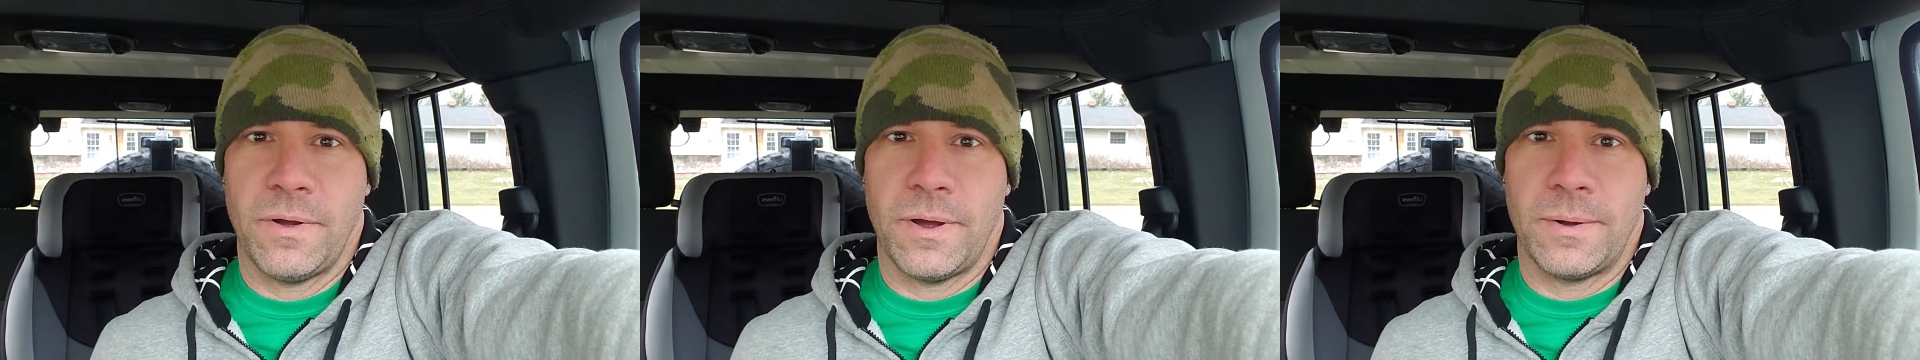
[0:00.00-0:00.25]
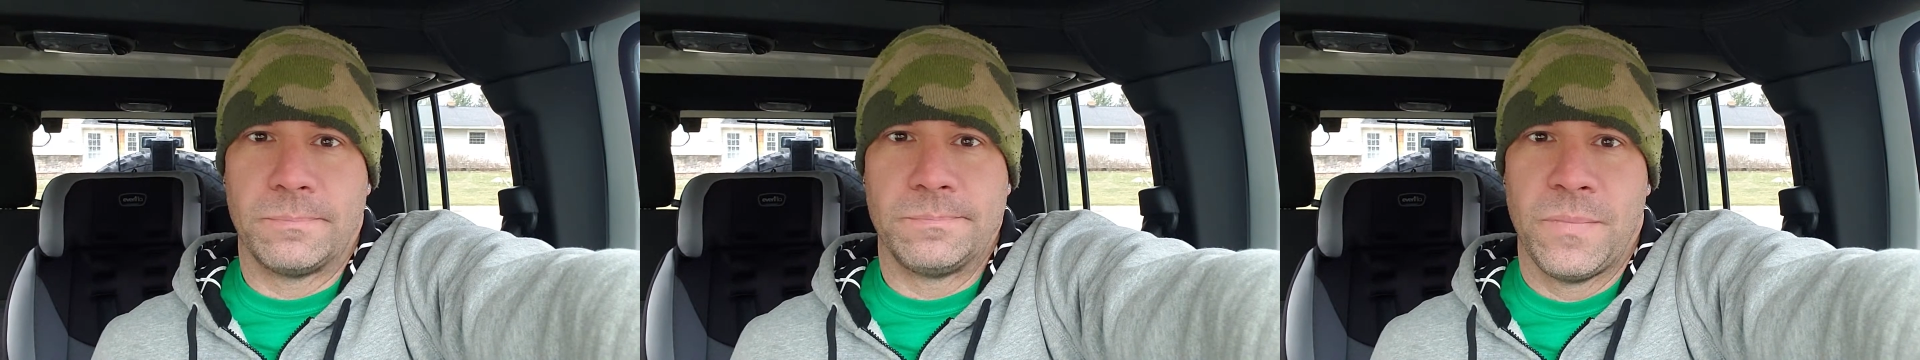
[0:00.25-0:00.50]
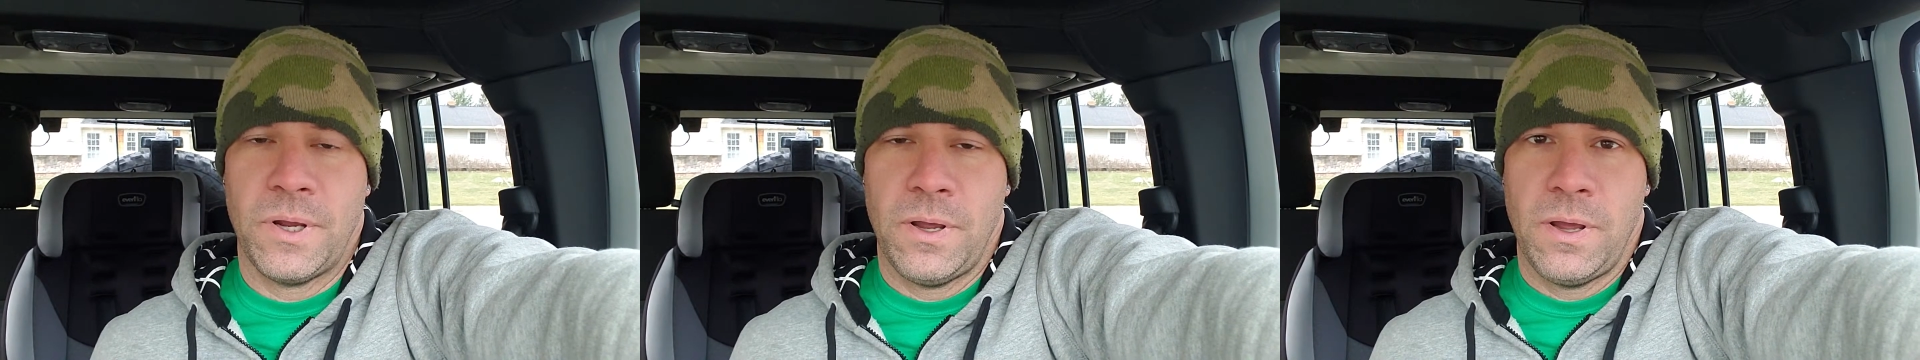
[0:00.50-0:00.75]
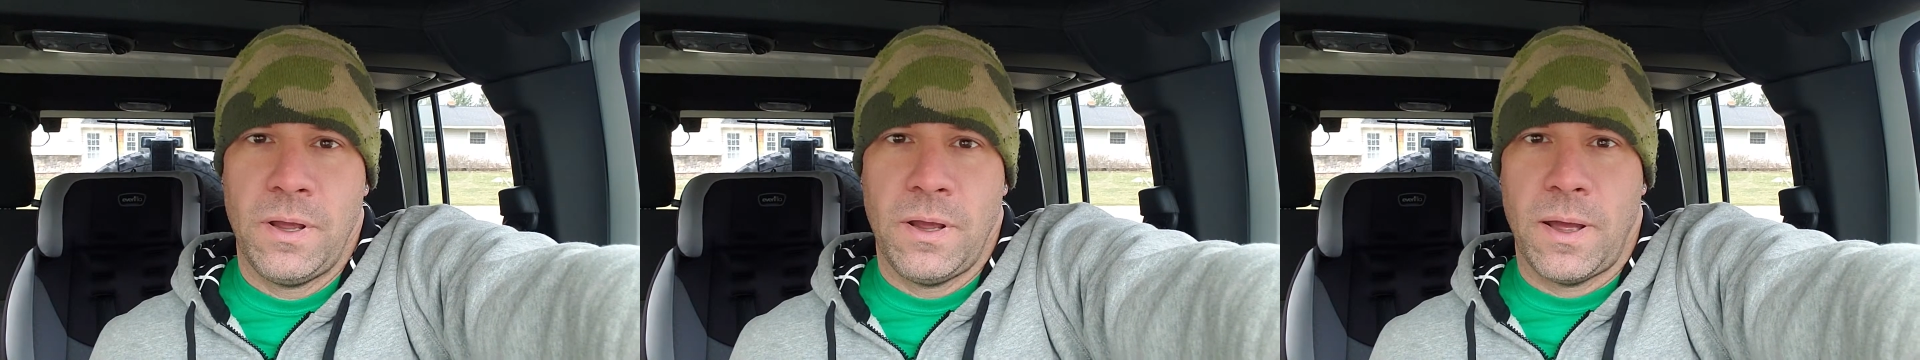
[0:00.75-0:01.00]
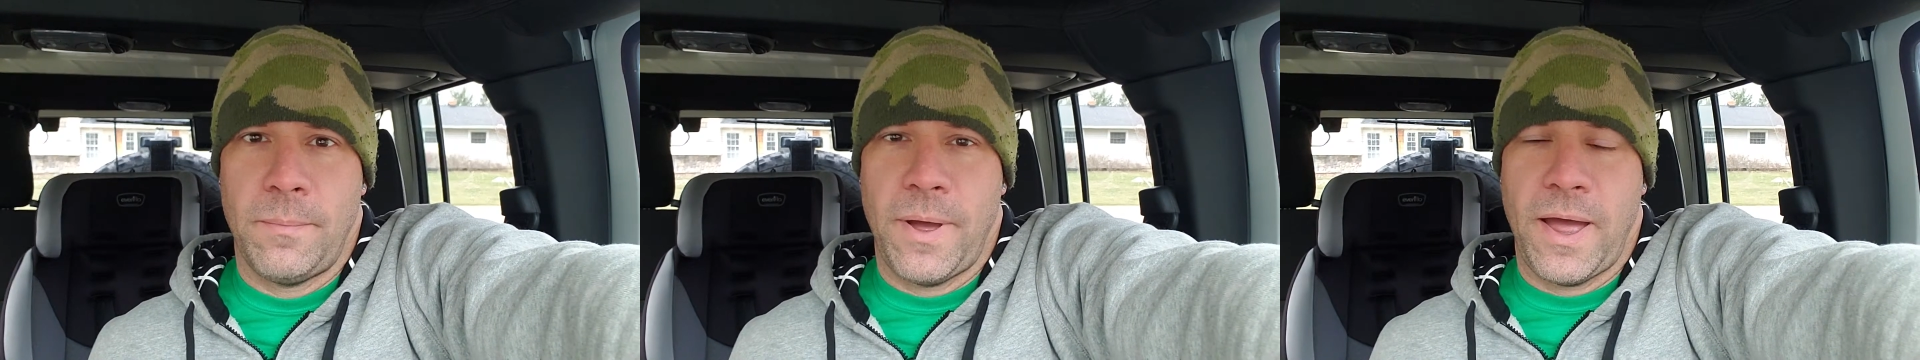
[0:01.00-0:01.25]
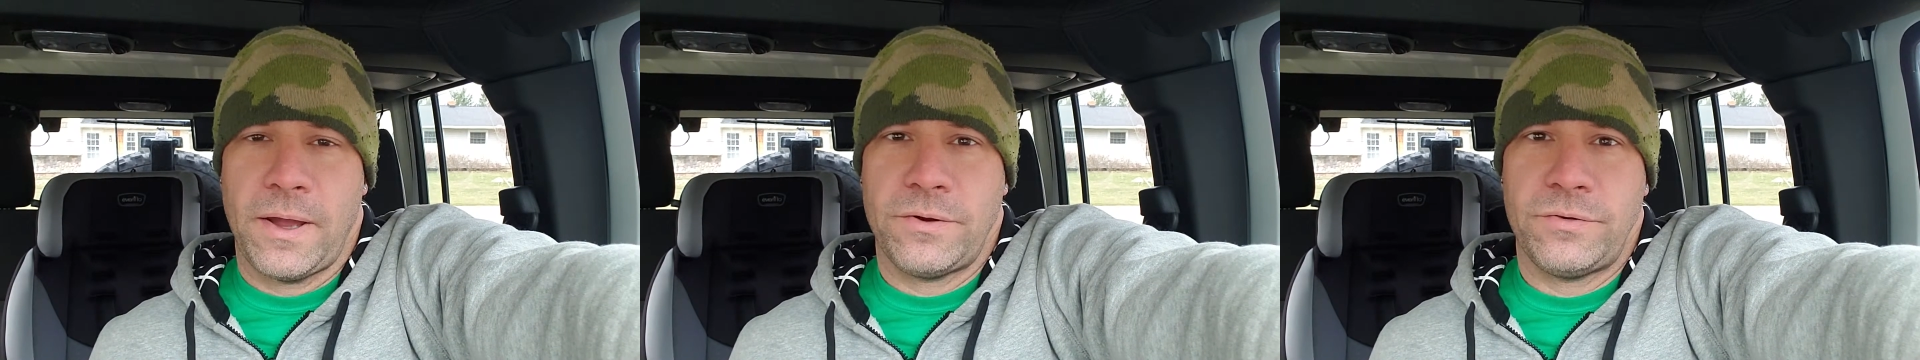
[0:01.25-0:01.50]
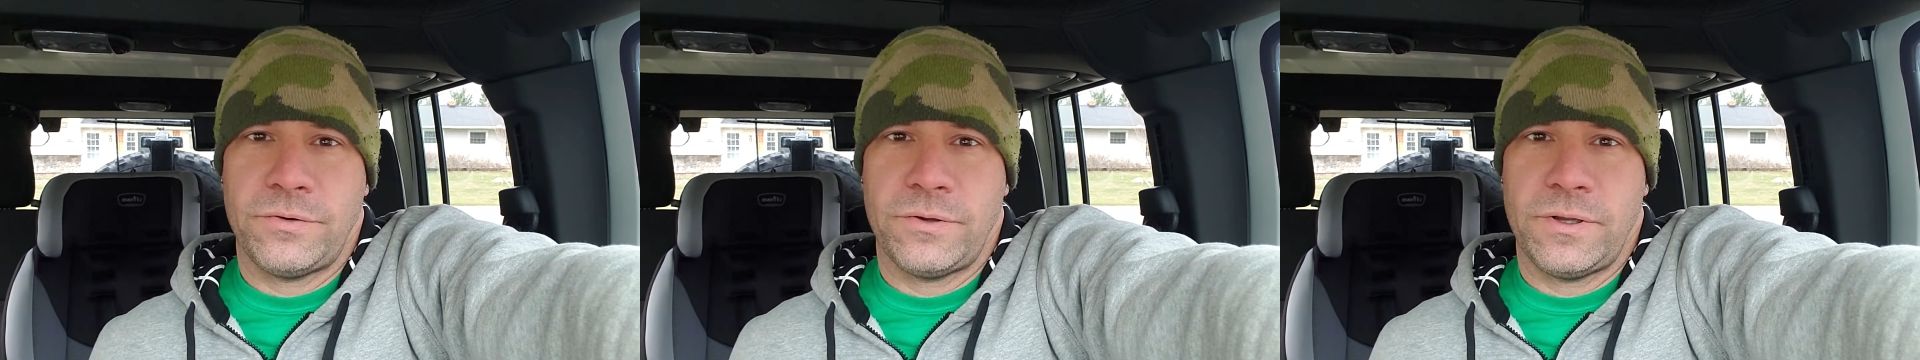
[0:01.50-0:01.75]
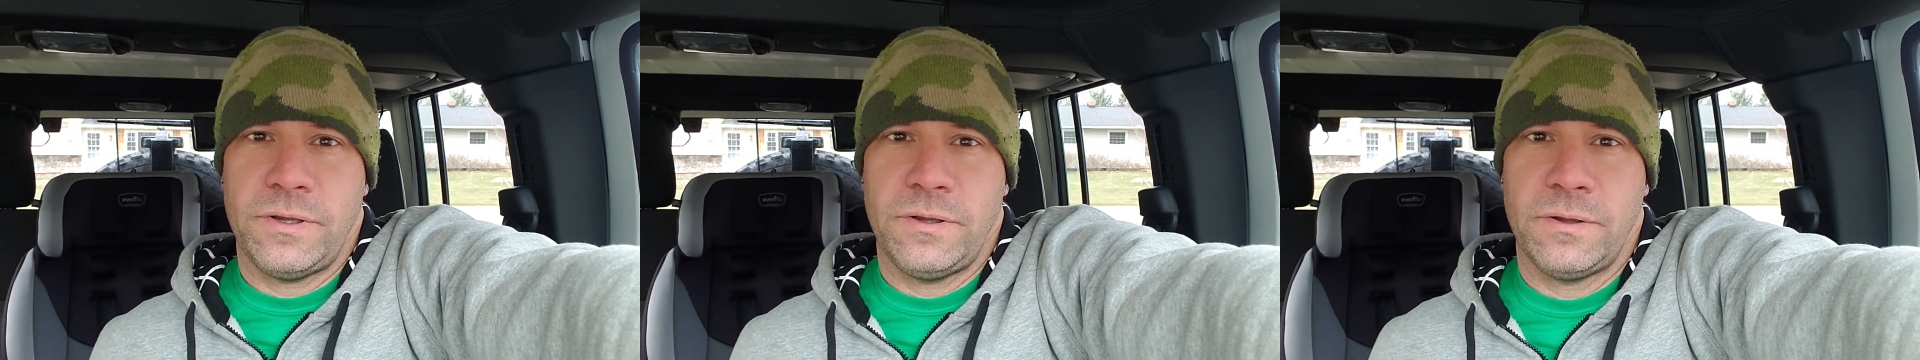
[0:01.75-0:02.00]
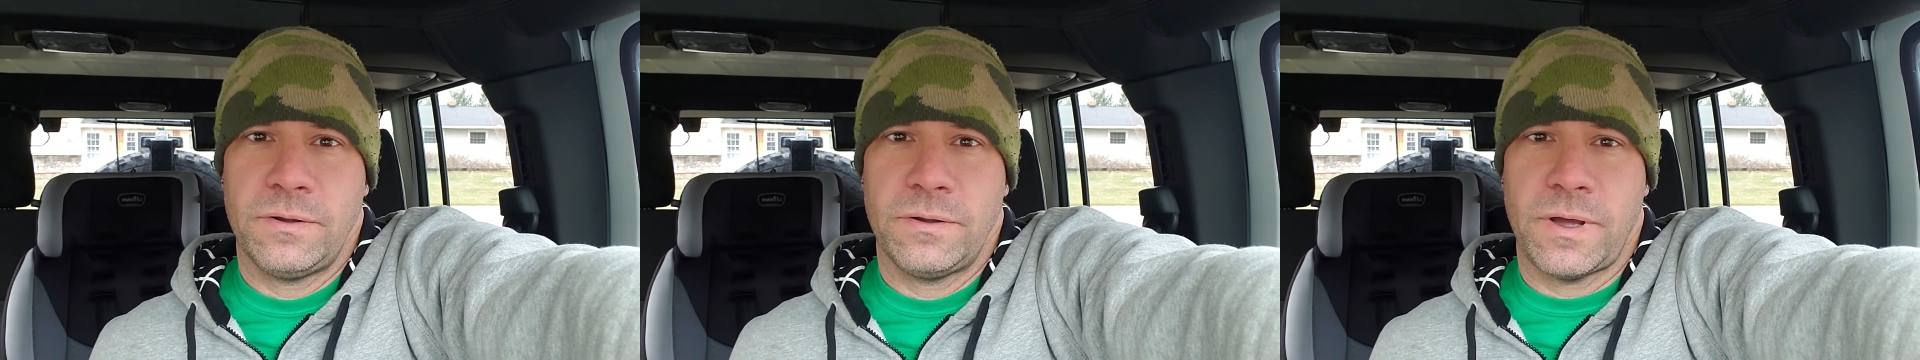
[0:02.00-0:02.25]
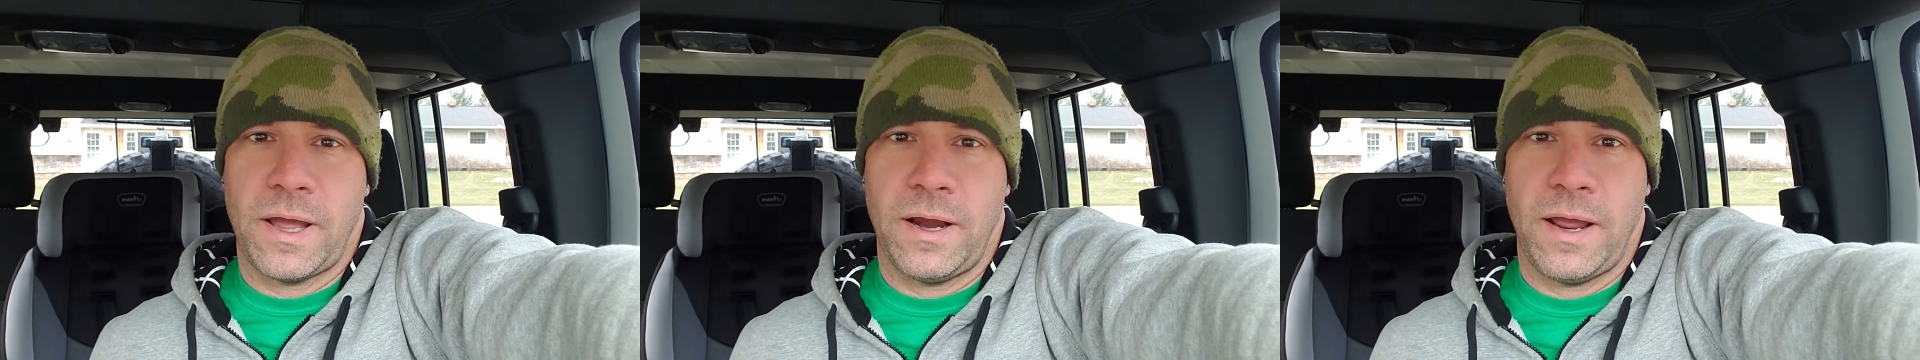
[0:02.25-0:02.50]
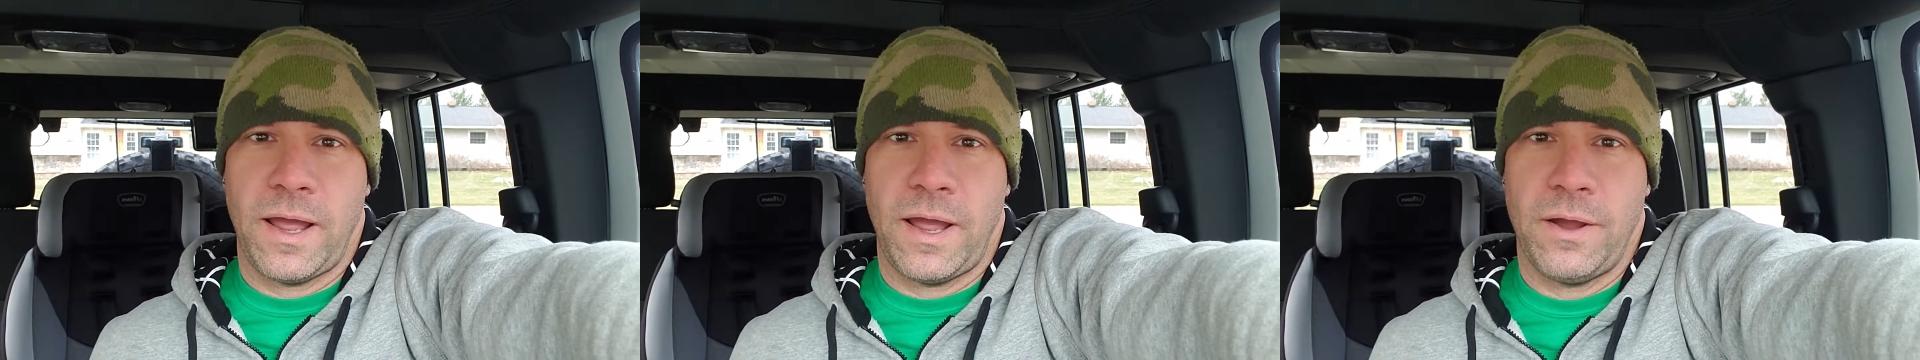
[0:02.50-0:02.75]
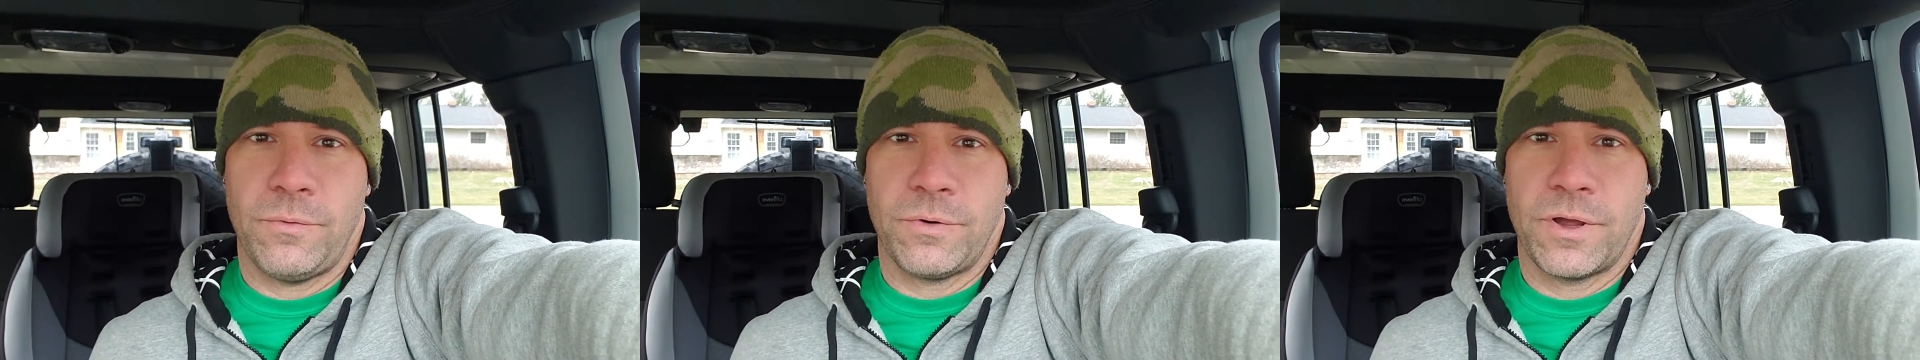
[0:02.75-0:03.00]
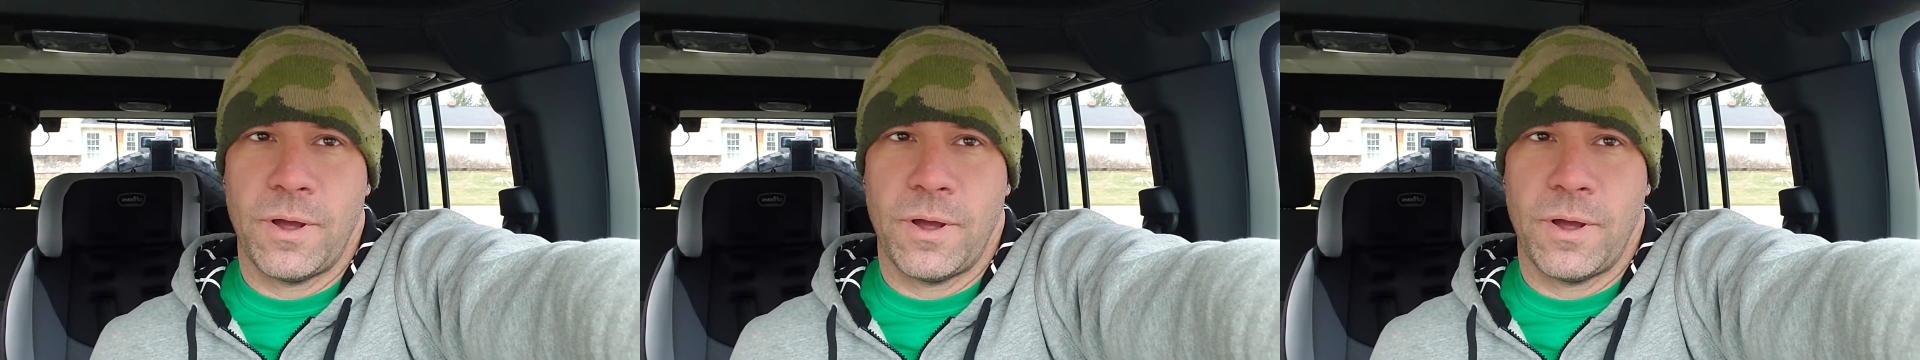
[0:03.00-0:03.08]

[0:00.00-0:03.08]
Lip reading: I own